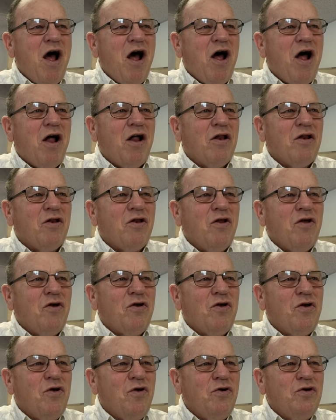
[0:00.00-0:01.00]

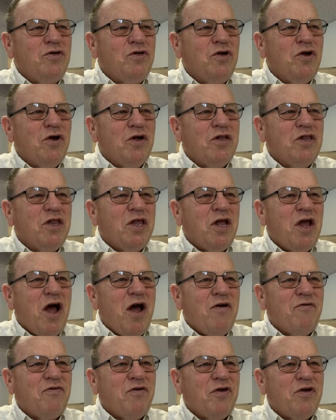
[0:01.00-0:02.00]
look who took the
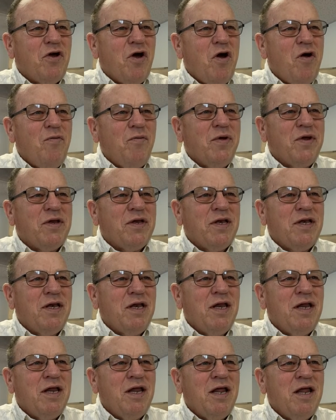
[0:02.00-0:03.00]
Afikomen,